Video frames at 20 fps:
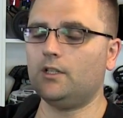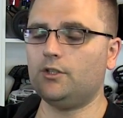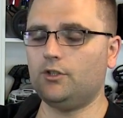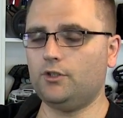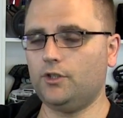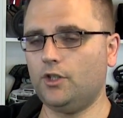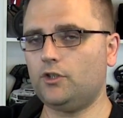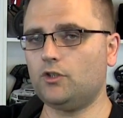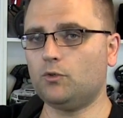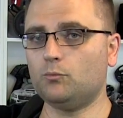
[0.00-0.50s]

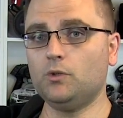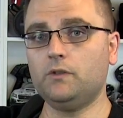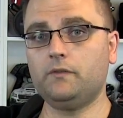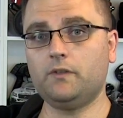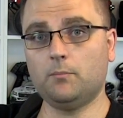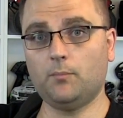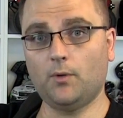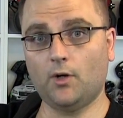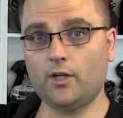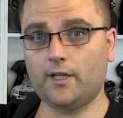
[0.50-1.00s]
You need to move
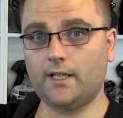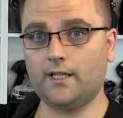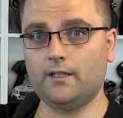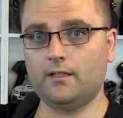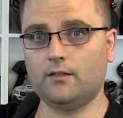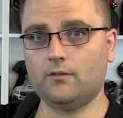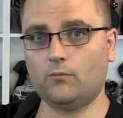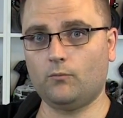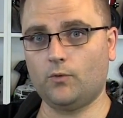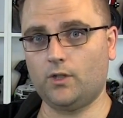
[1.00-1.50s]
your body
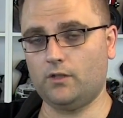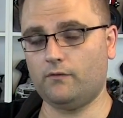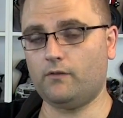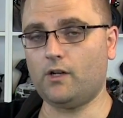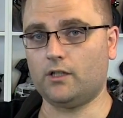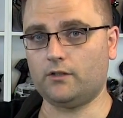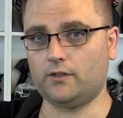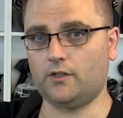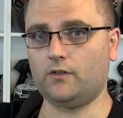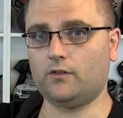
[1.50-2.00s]
when you've
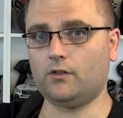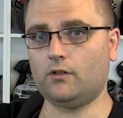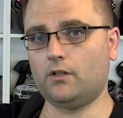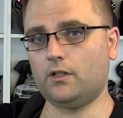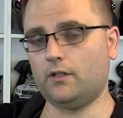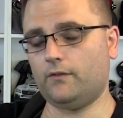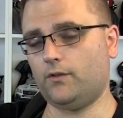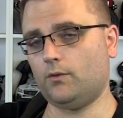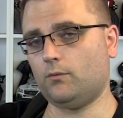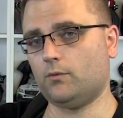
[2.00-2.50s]
got this
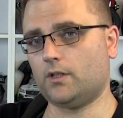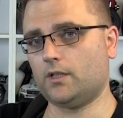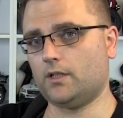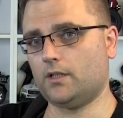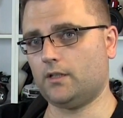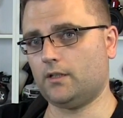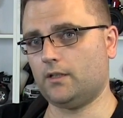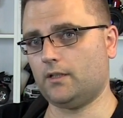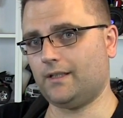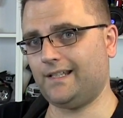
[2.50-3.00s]
on if you want
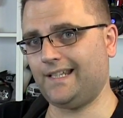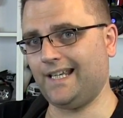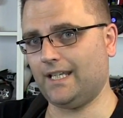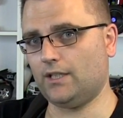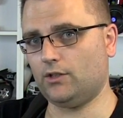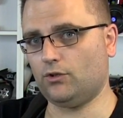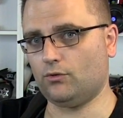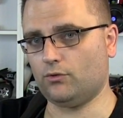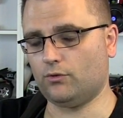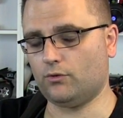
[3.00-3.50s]
to
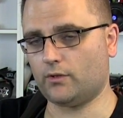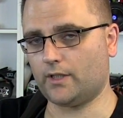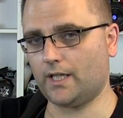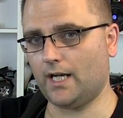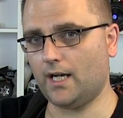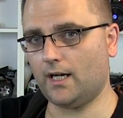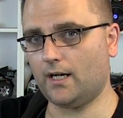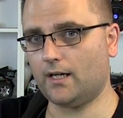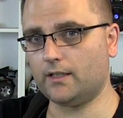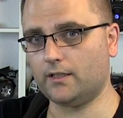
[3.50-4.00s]
get your
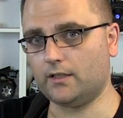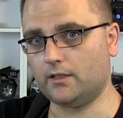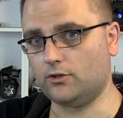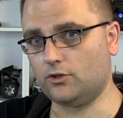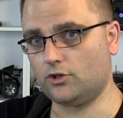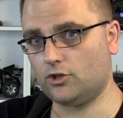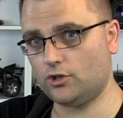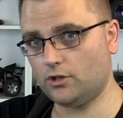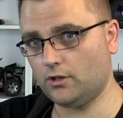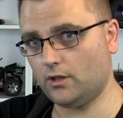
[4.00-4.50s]
car
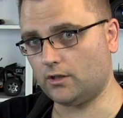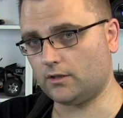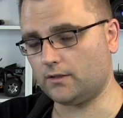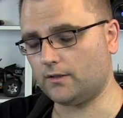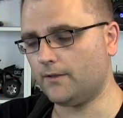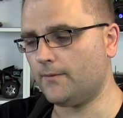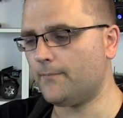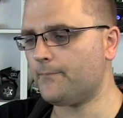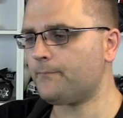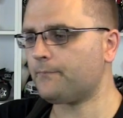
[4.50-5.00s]
in
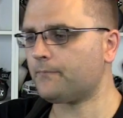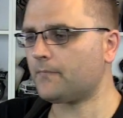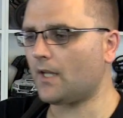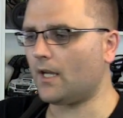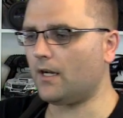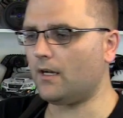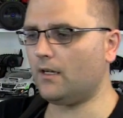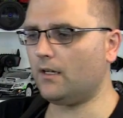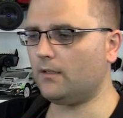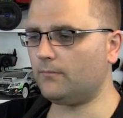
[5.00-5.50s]
shot.
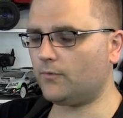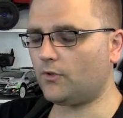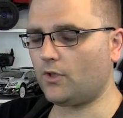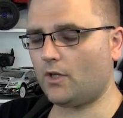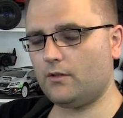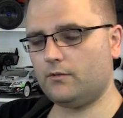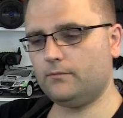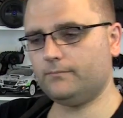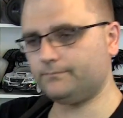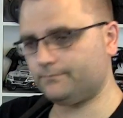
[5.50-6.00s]
Uh,
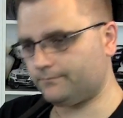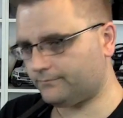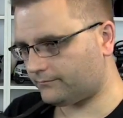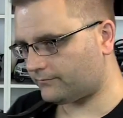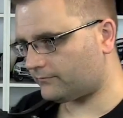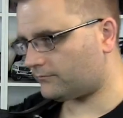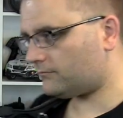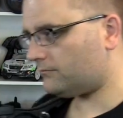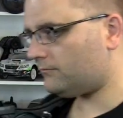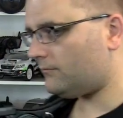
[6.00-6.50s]
so
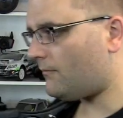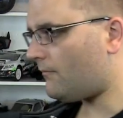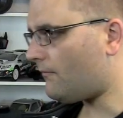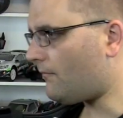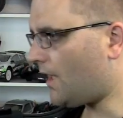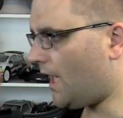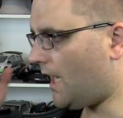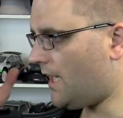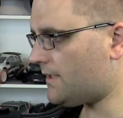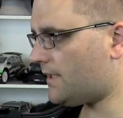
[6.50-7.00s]

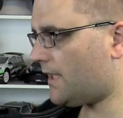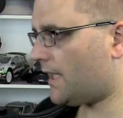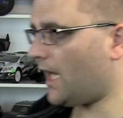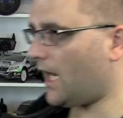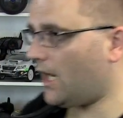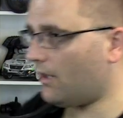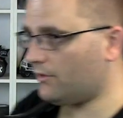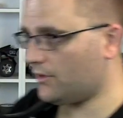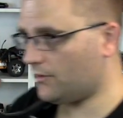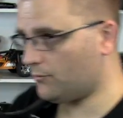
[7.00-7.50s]
as the
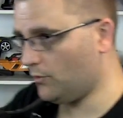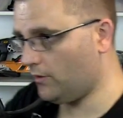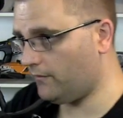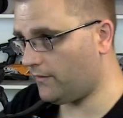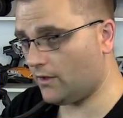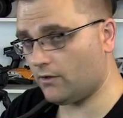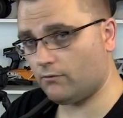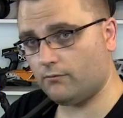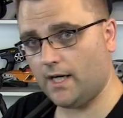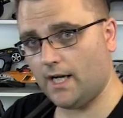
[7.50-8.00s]
car is
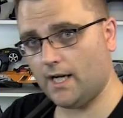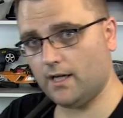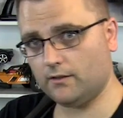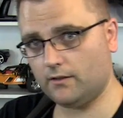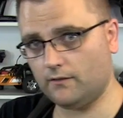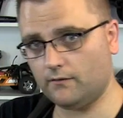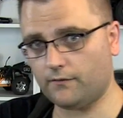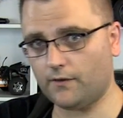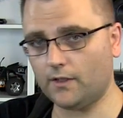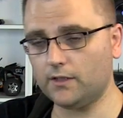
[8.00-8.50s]
moving
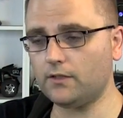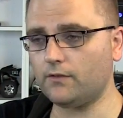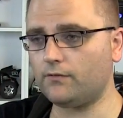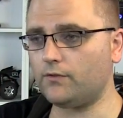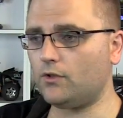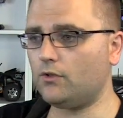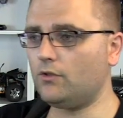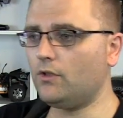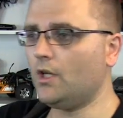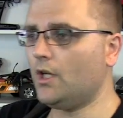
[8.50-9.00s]
around in front of
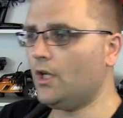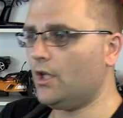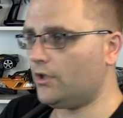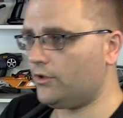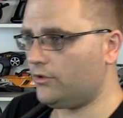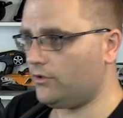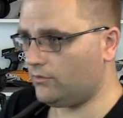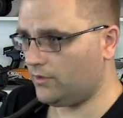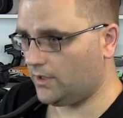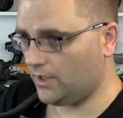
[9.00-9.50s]
you,
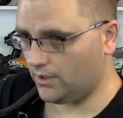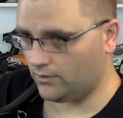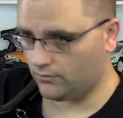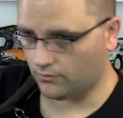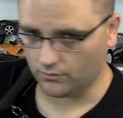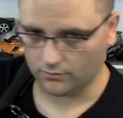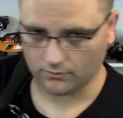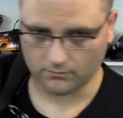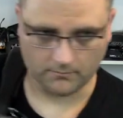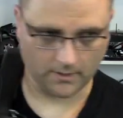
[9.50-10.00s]
you need
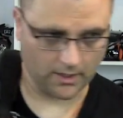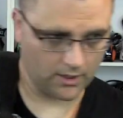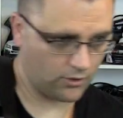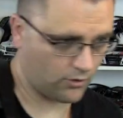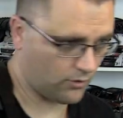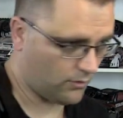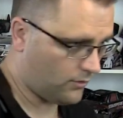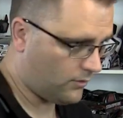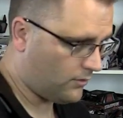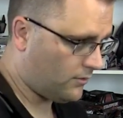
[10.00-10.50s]
to make
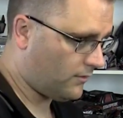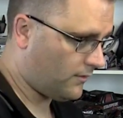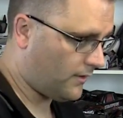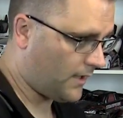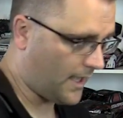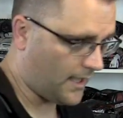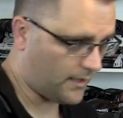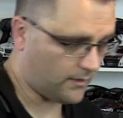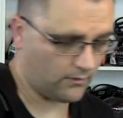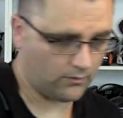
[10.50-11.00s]
sure
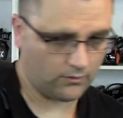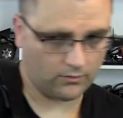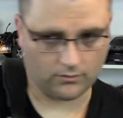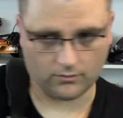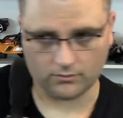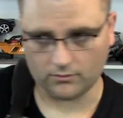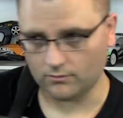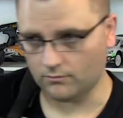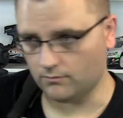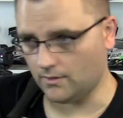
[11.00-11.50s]
that
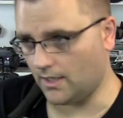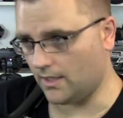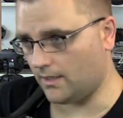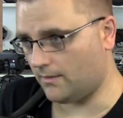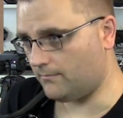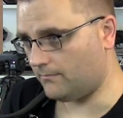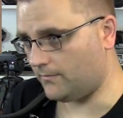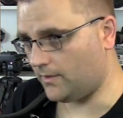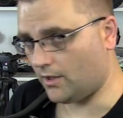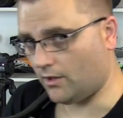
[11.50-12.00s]
you
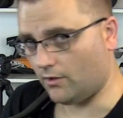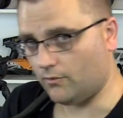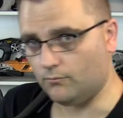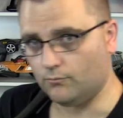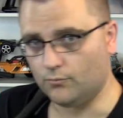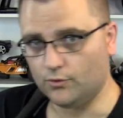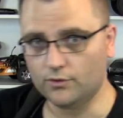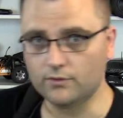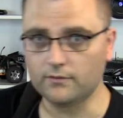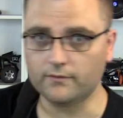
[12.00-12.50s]
um, you know
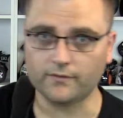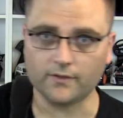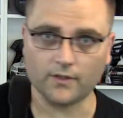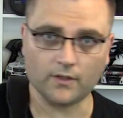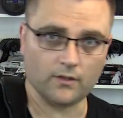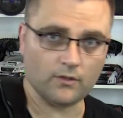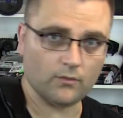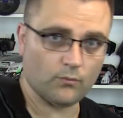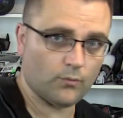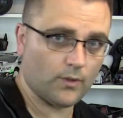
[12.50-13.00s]
move
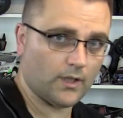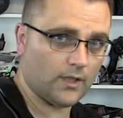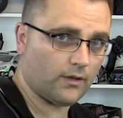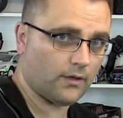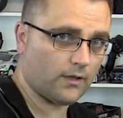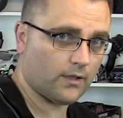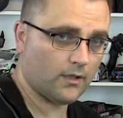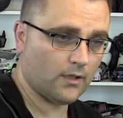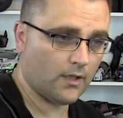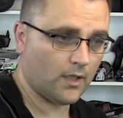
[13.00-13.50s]

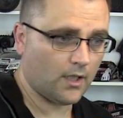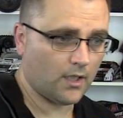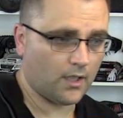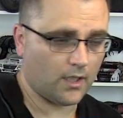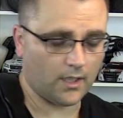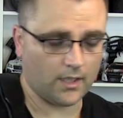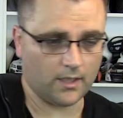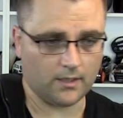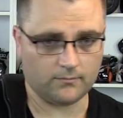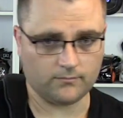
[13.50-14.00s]
with
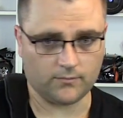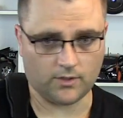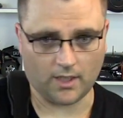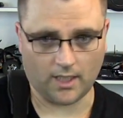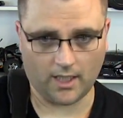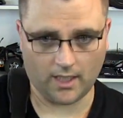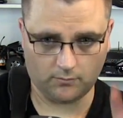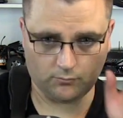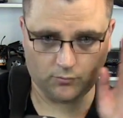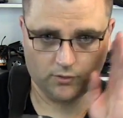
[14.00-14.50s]
uh, your
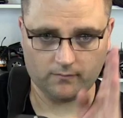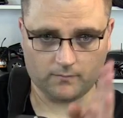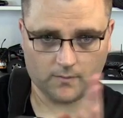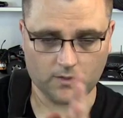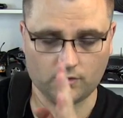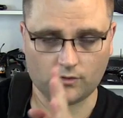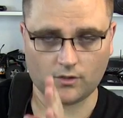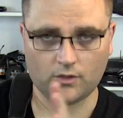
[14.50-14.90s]
head movement.